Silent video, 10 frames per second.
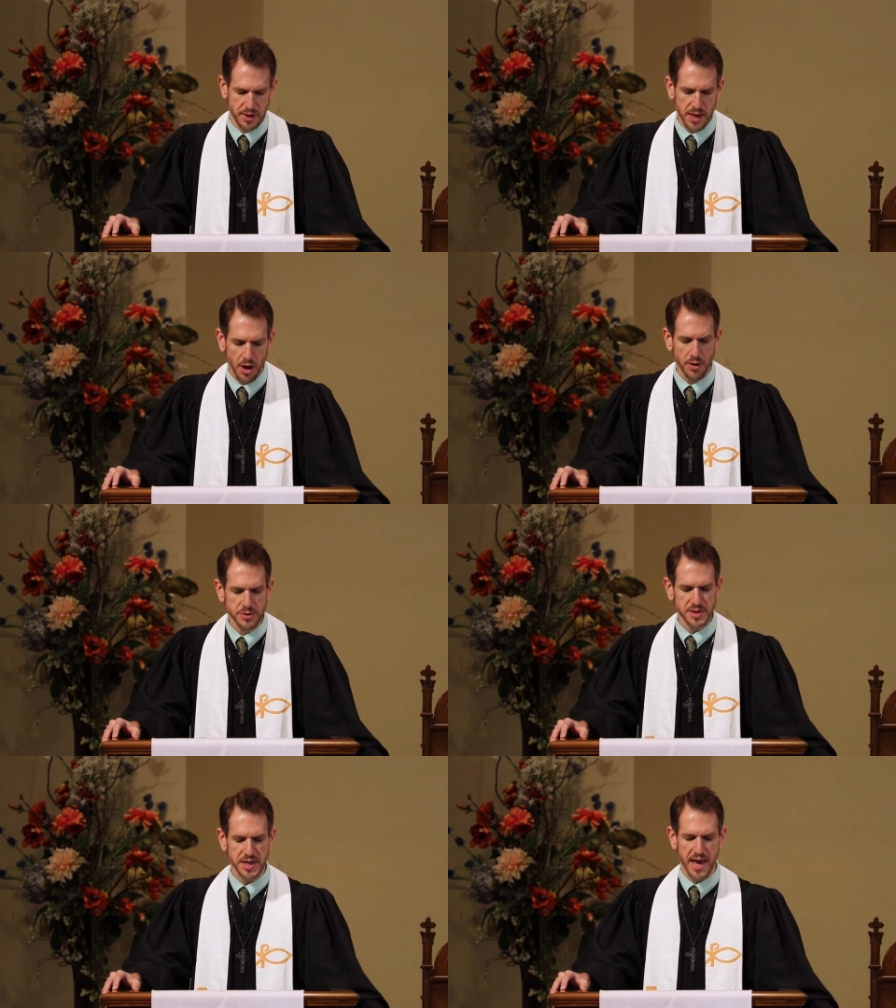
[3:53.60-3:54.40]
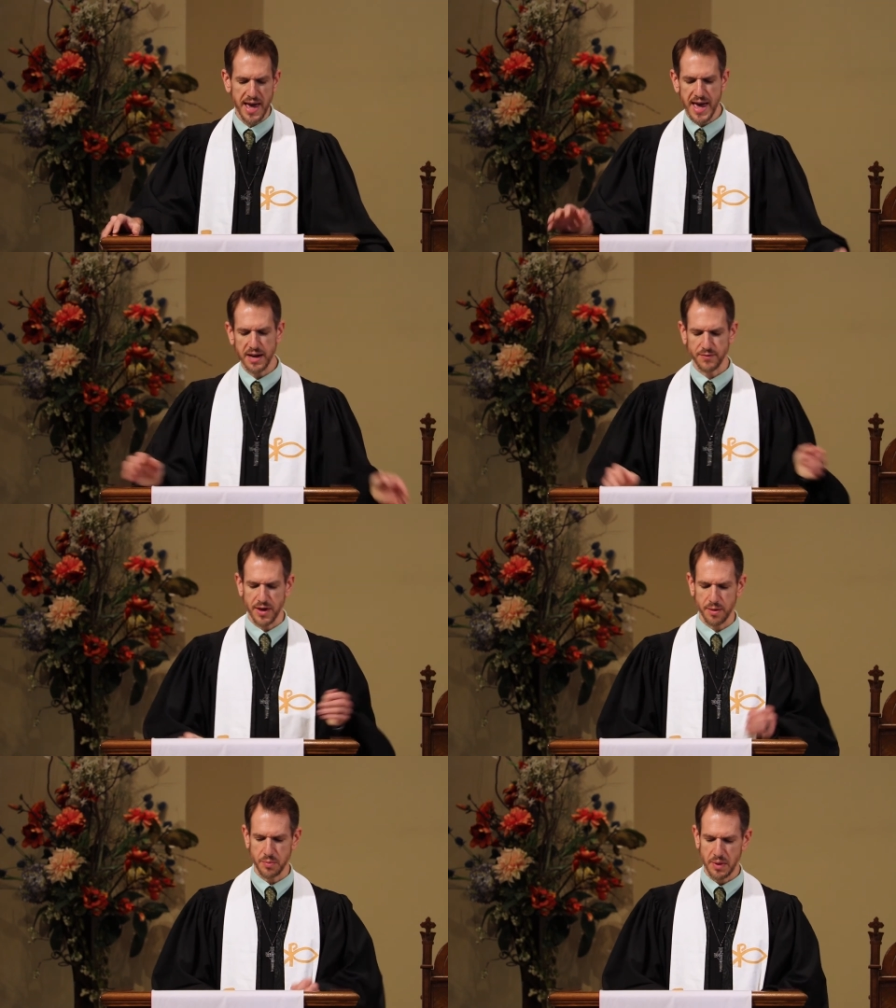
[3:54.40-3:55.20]
He goes ahead of
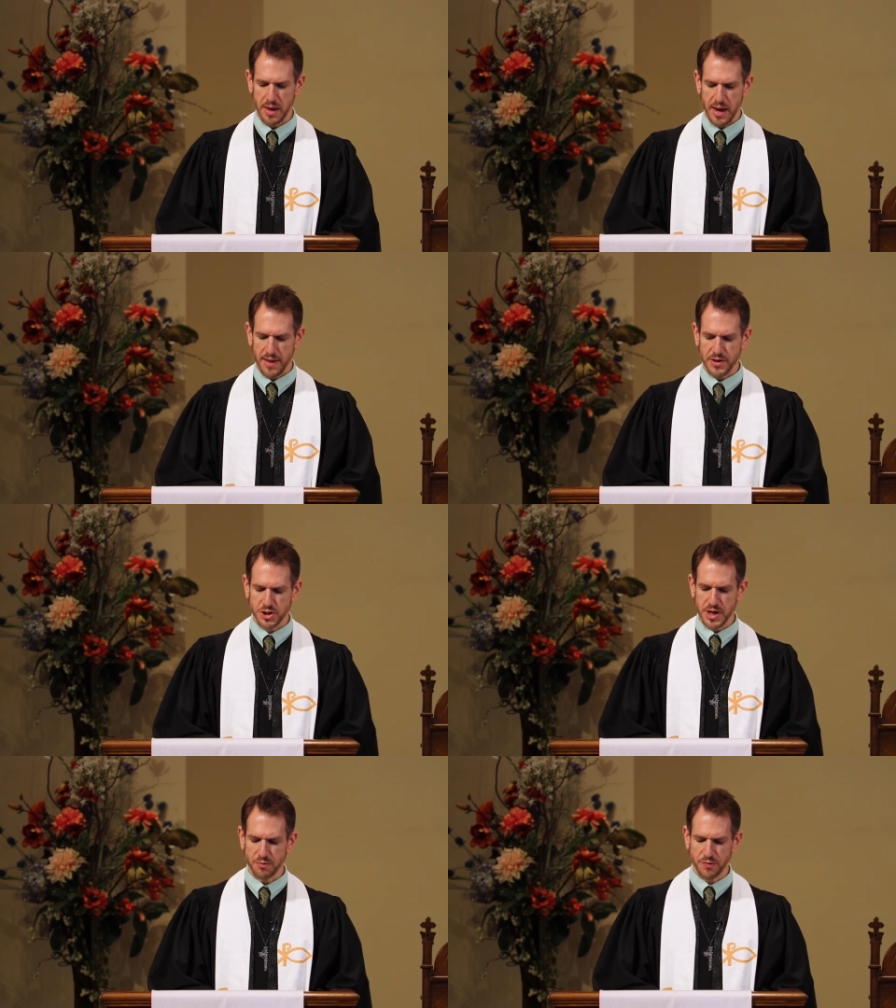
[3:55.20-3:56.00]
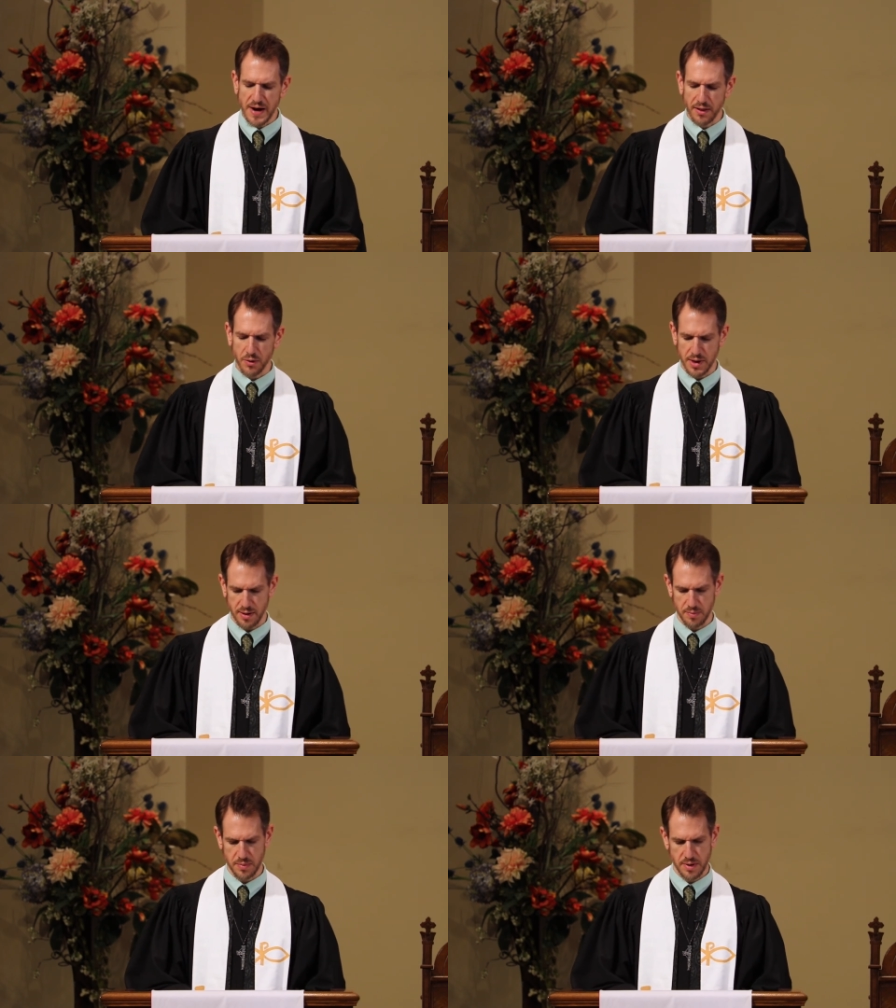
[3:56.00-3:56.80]
them, and the sheep follow
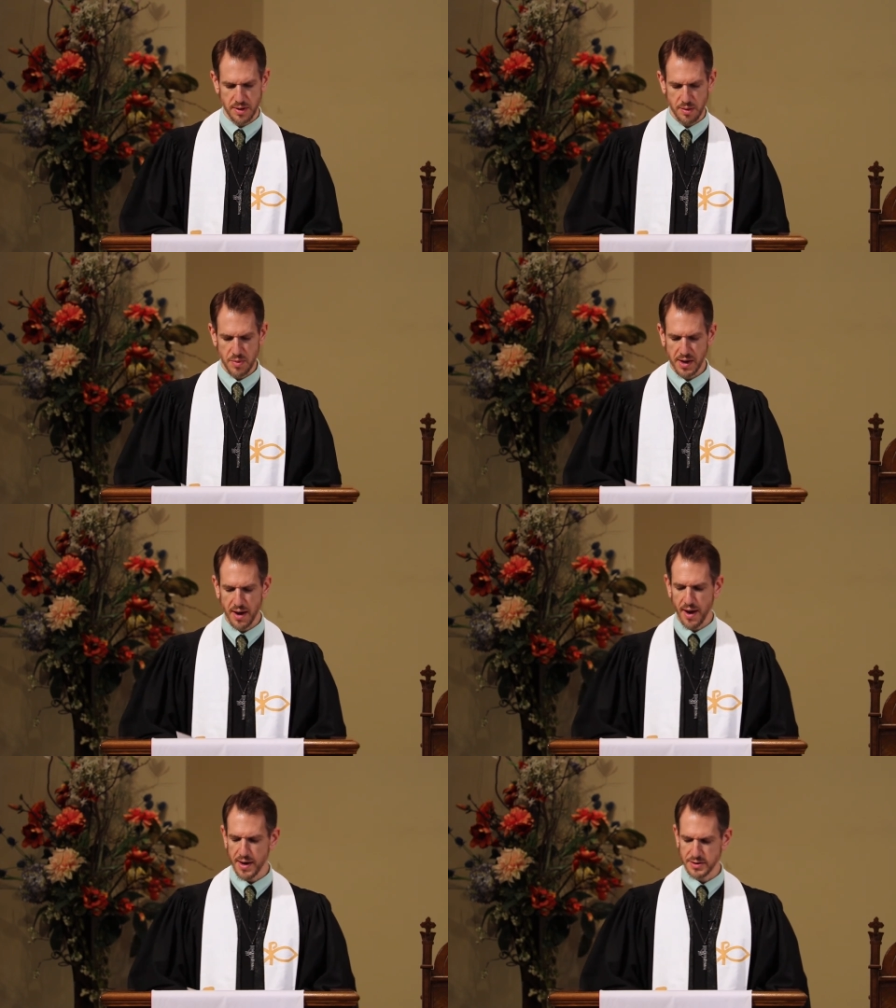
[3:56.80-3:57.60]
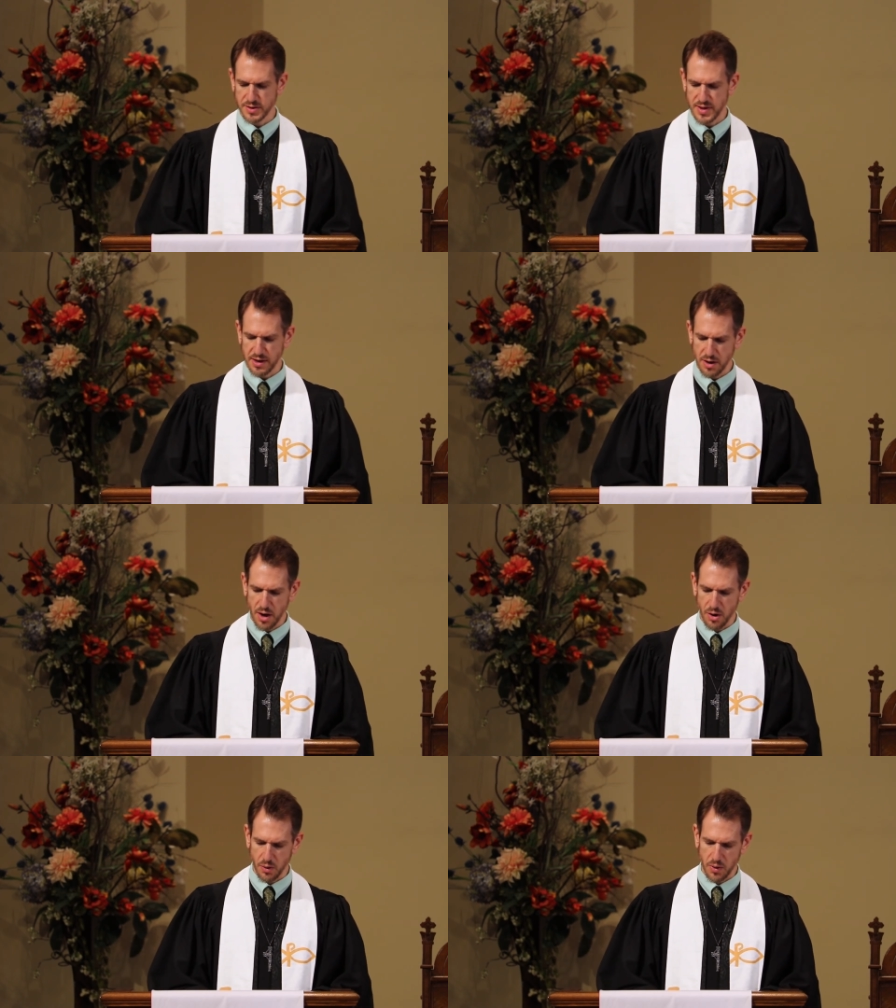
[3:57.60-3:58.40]
him because they
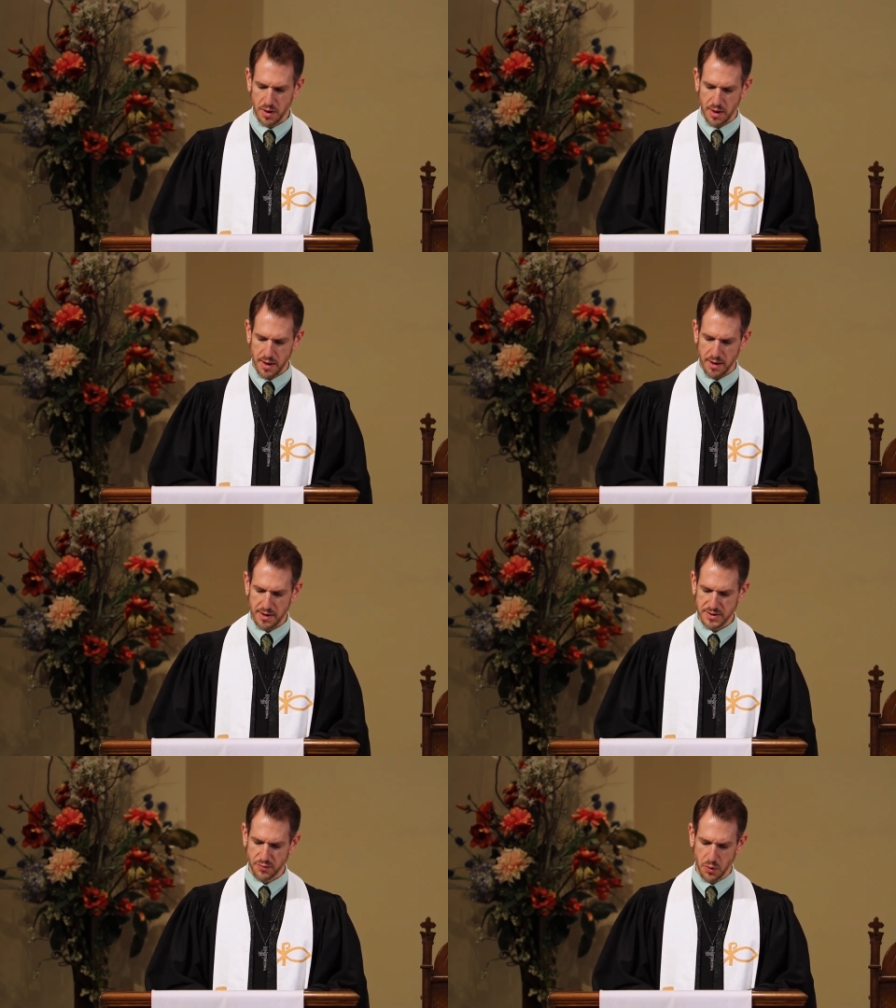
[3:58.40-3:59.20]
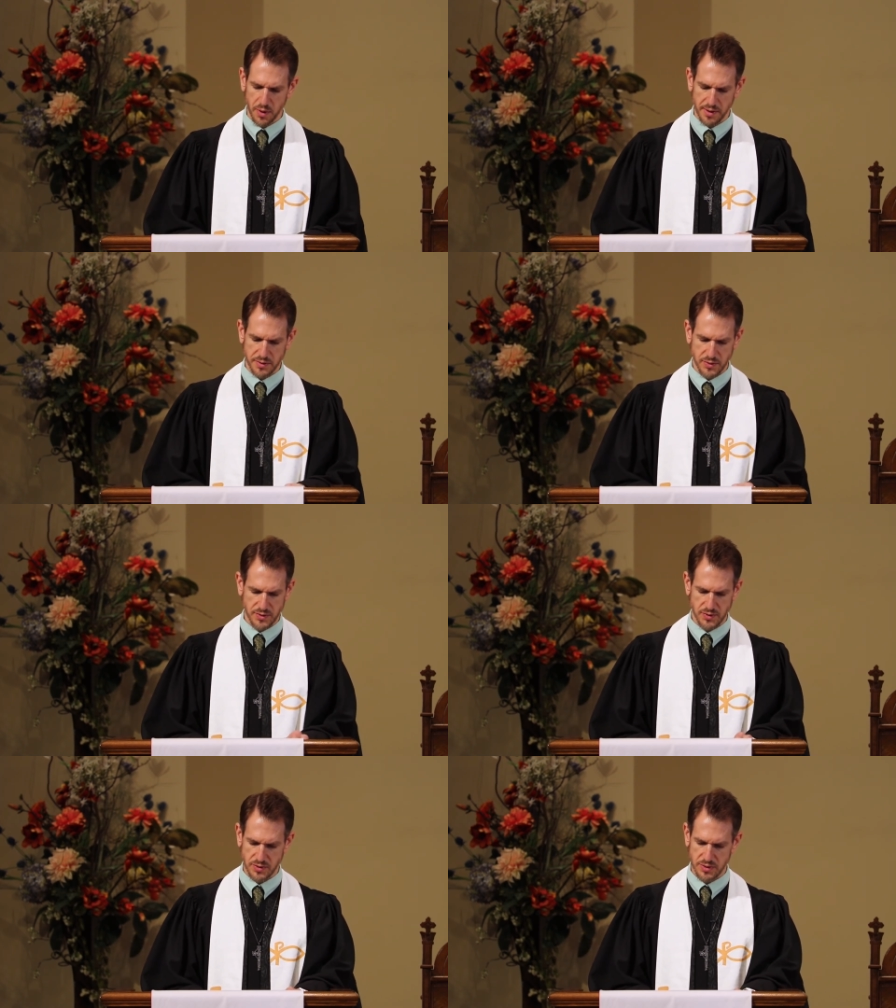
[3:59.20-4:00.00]
know his
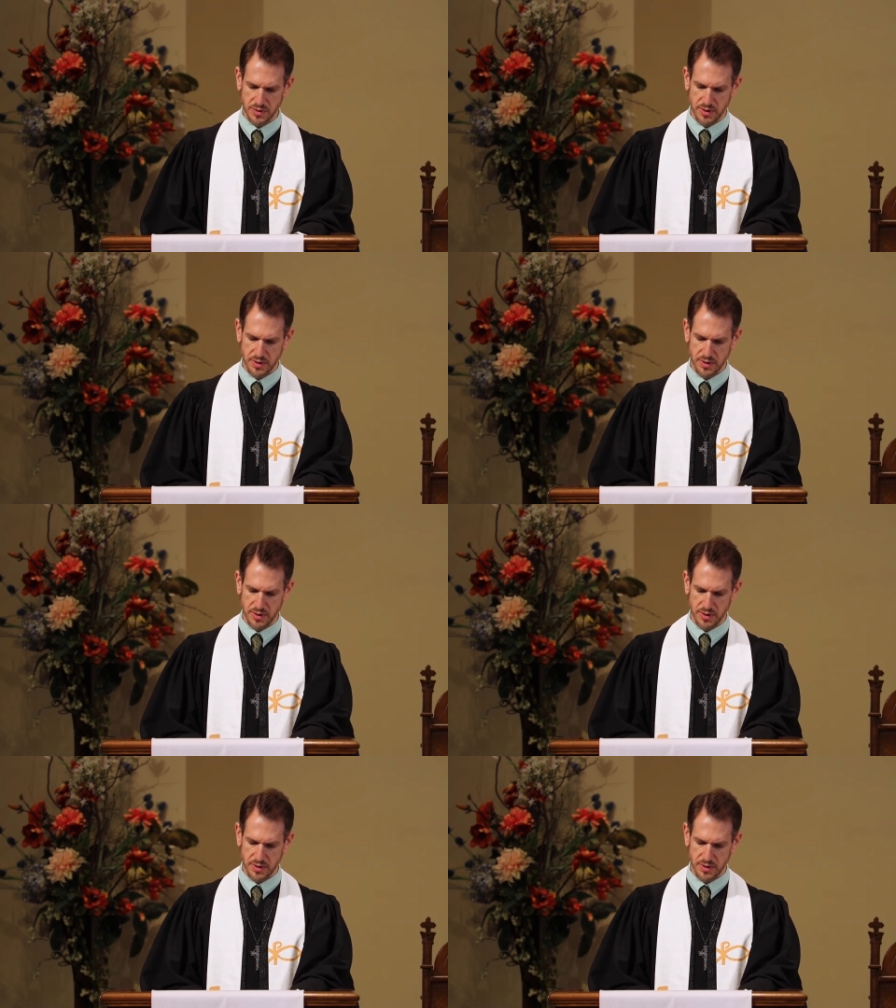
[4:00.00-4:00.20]
voice.